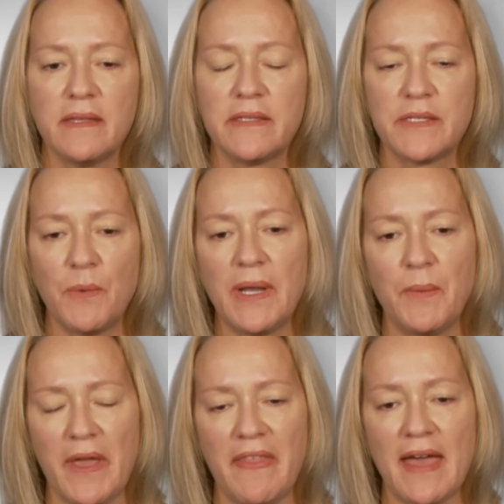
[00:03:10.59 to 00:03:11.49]
so
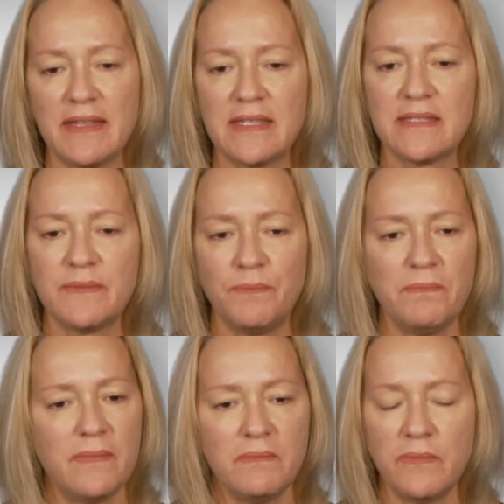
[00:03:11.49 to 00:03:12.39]
anyway, that's
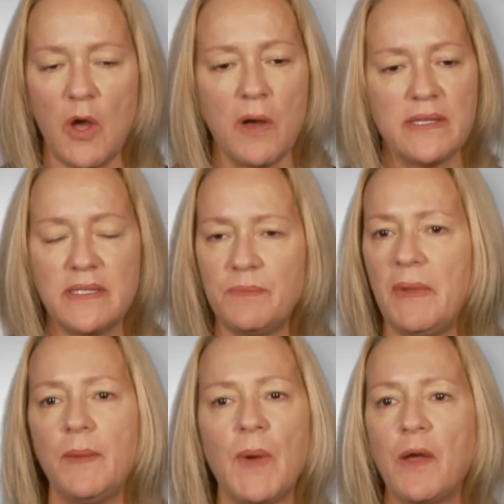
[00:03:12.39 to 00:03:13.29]
haunted
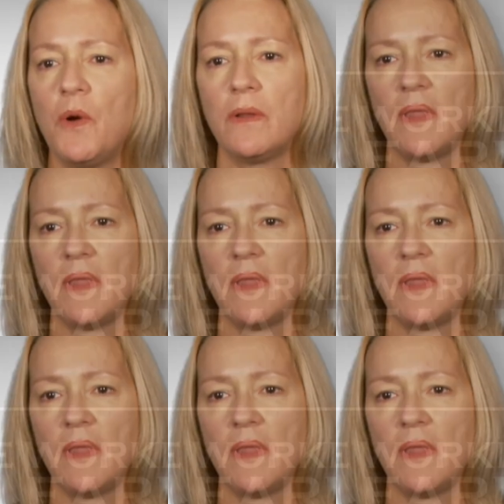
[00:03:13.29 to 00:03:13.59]
me my whole